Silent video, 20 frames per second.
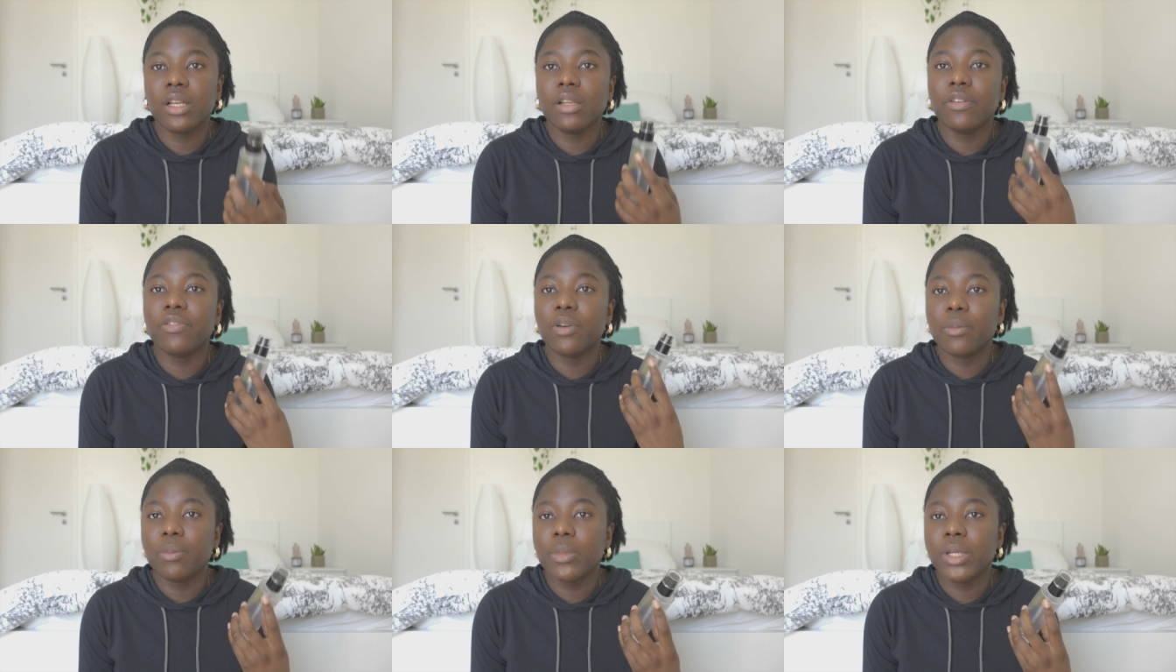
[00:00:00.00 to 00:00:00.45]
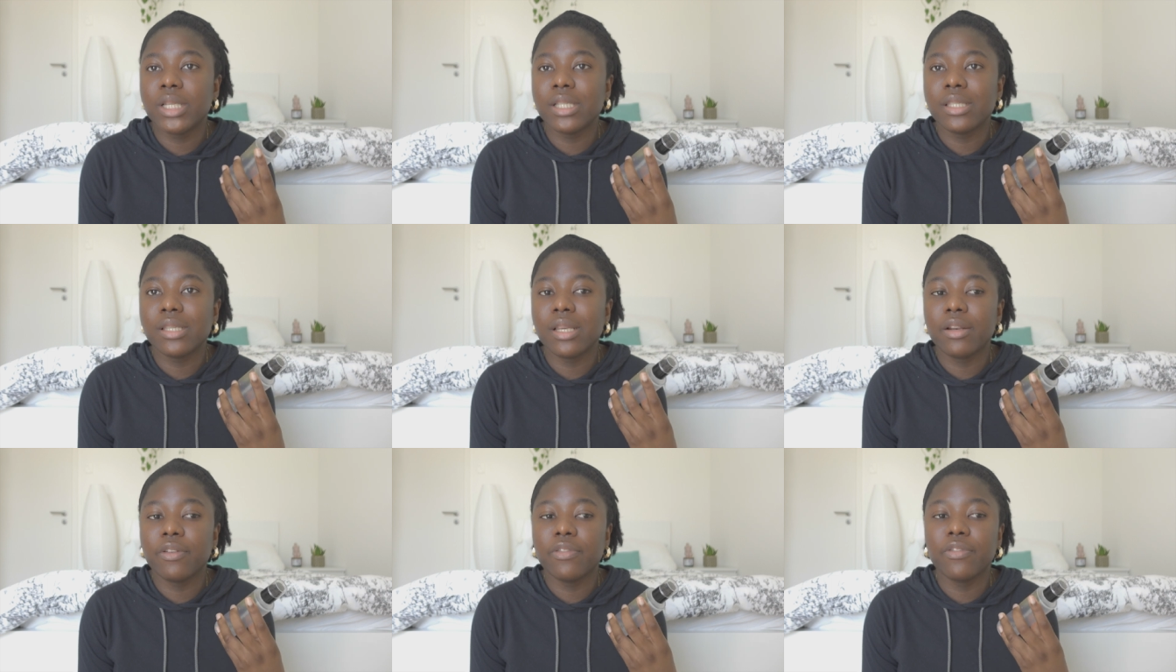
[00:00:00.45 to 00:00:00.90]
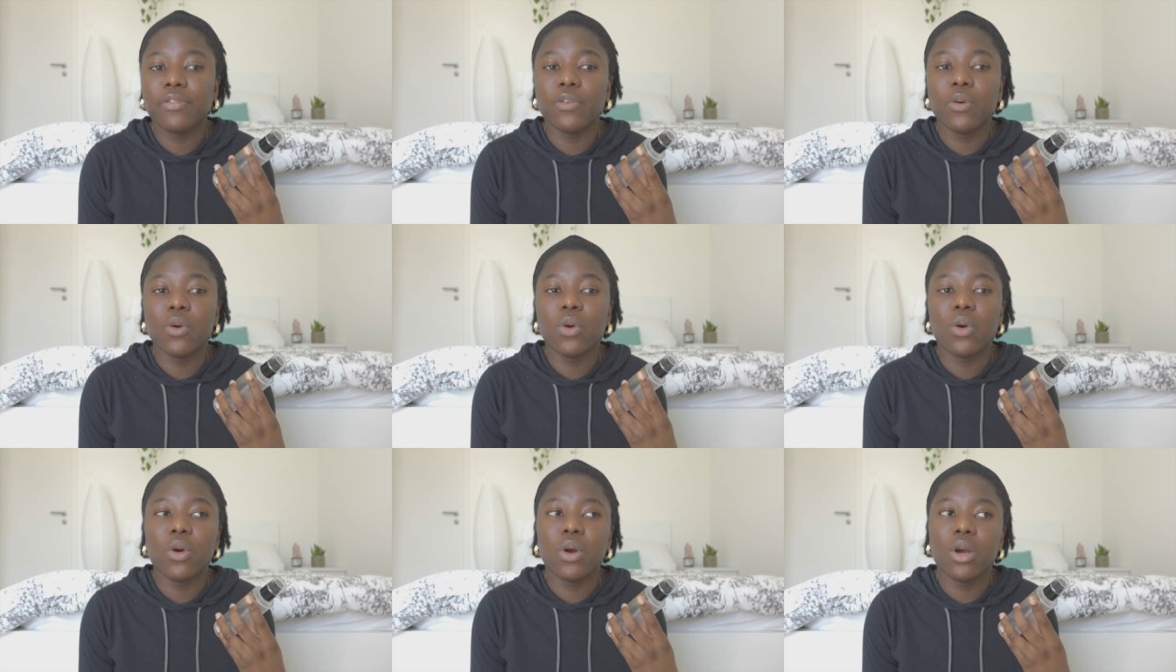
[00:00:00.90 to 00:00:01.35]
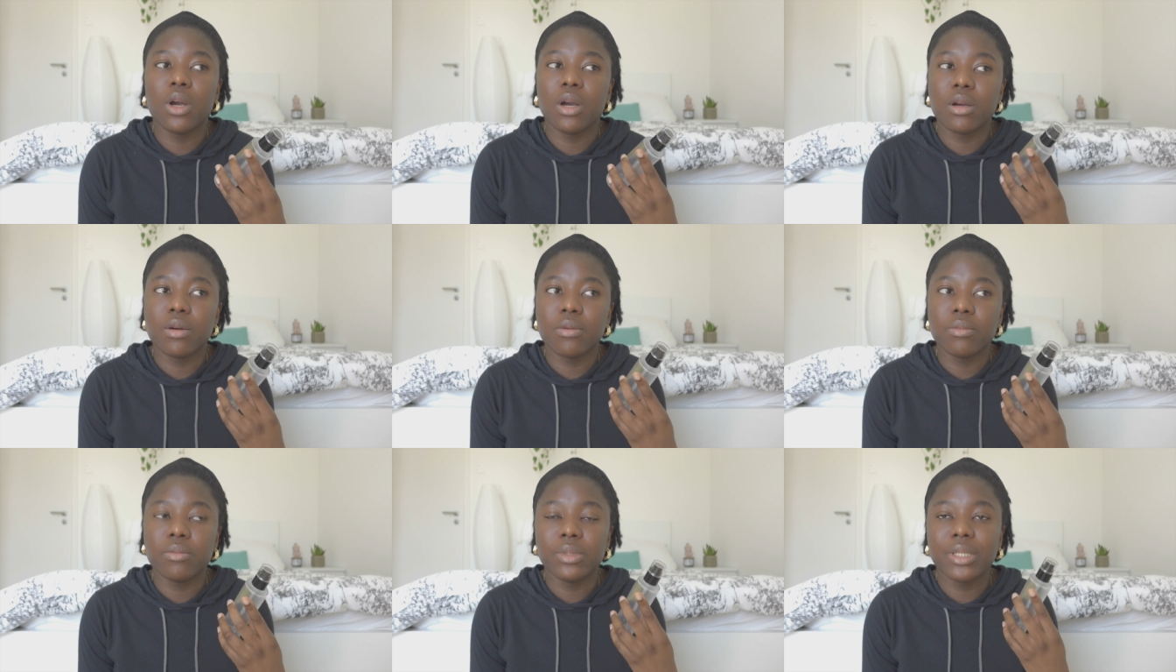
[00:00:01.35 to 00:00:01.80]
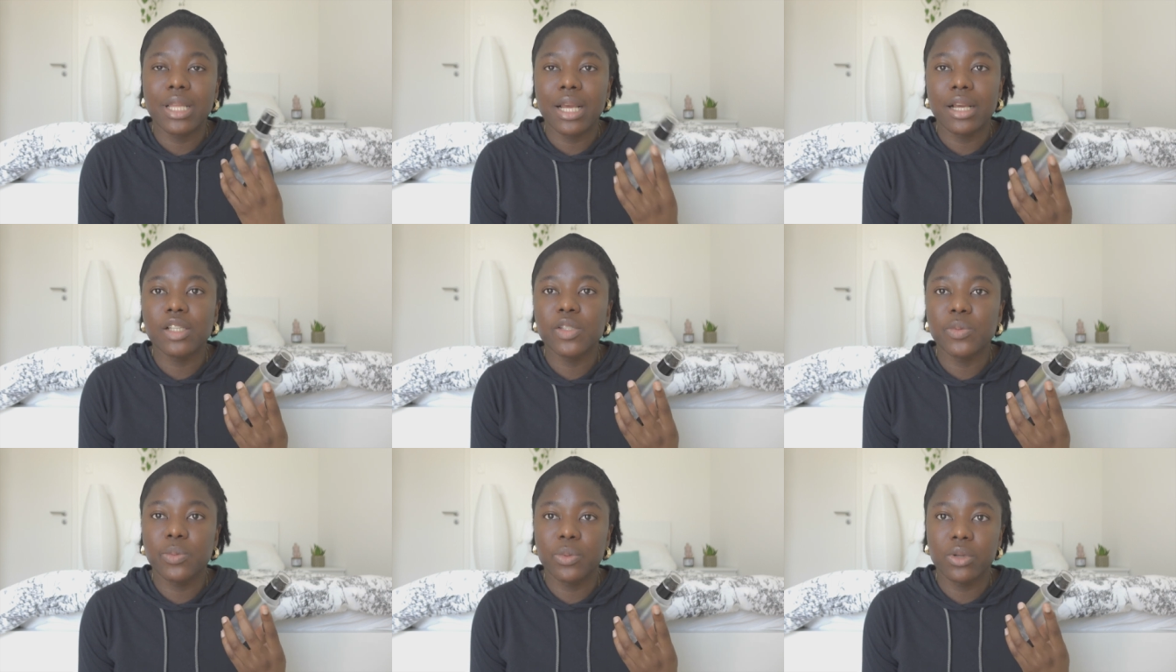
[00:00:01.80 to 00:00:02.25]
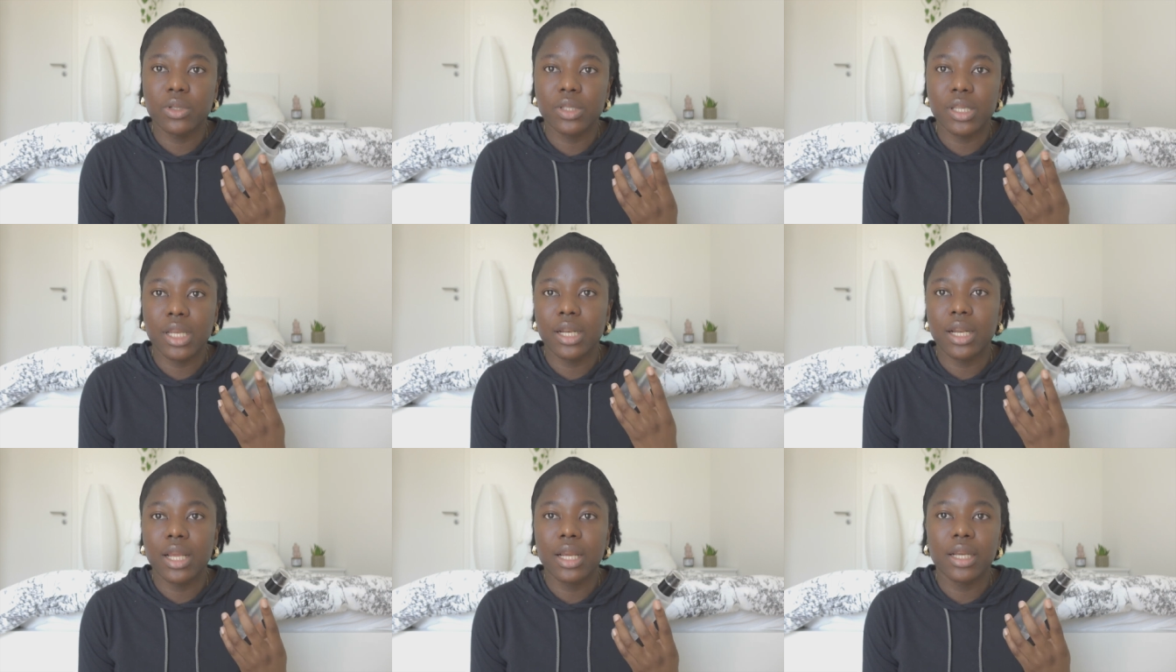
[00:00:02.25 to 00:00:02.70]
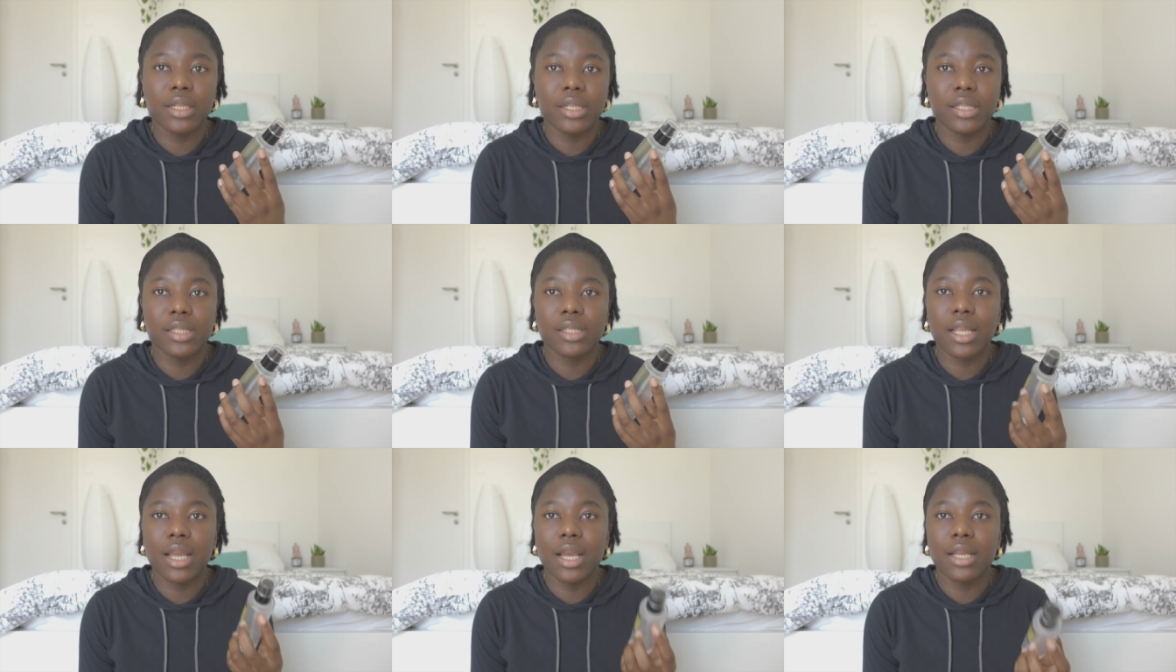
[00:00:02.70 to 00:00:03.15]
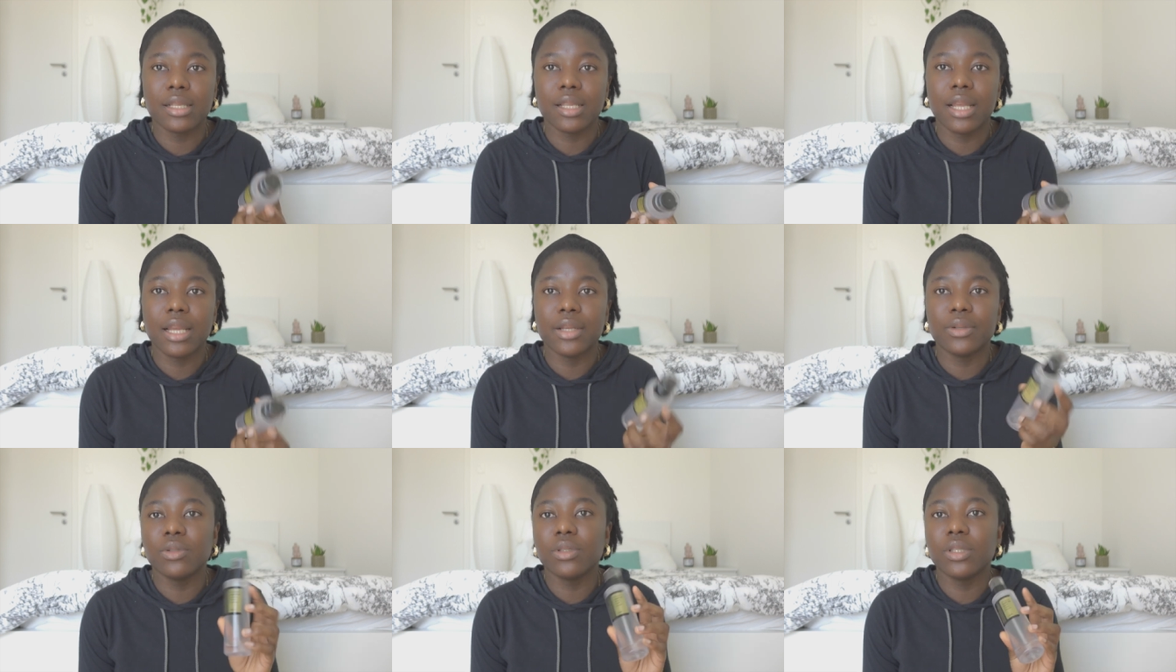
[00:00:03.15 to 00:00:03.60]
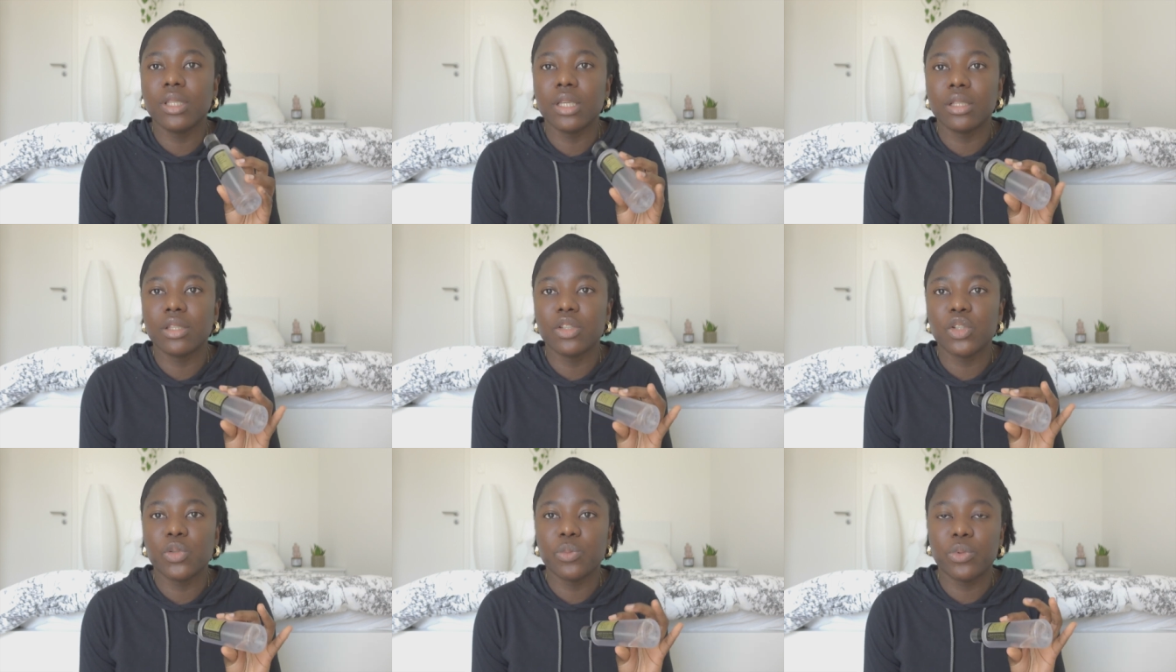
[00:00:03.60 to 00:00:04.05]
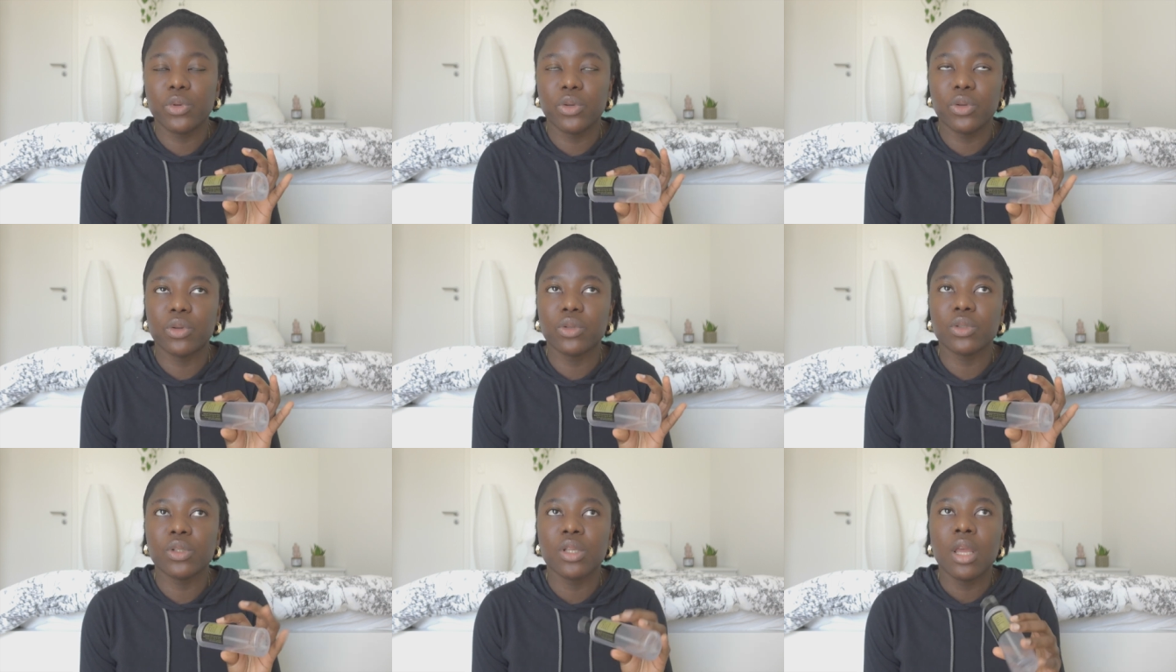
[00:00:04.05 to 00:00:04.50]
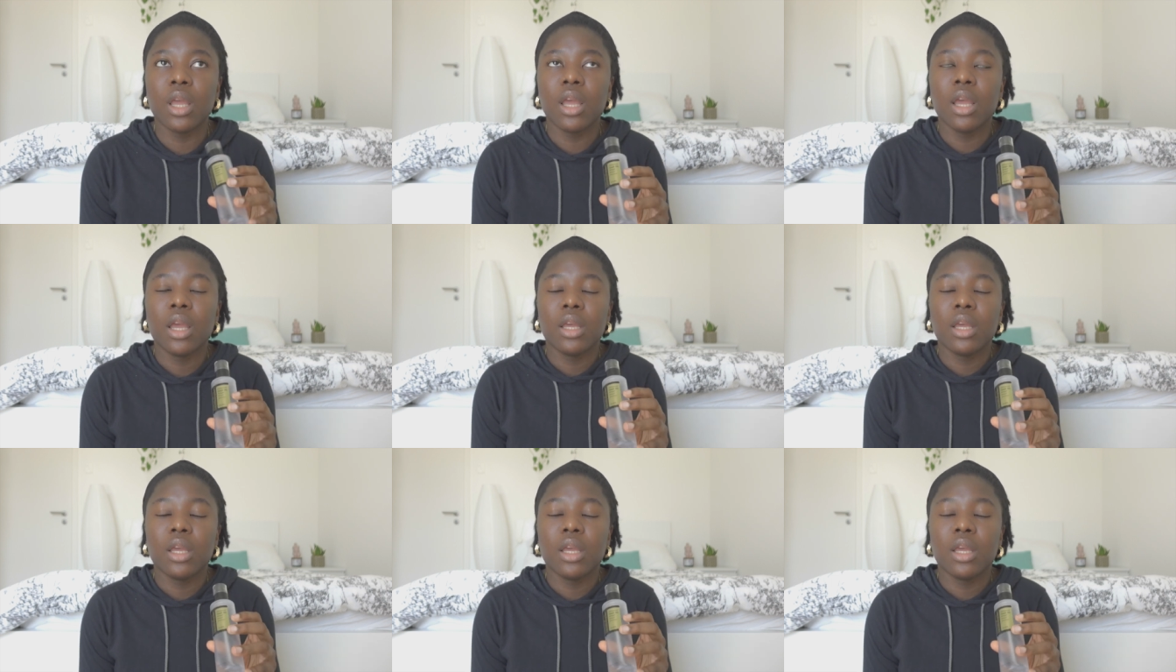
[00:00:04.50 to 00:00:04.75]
formulated for dark spots and acne scars, I don't think this product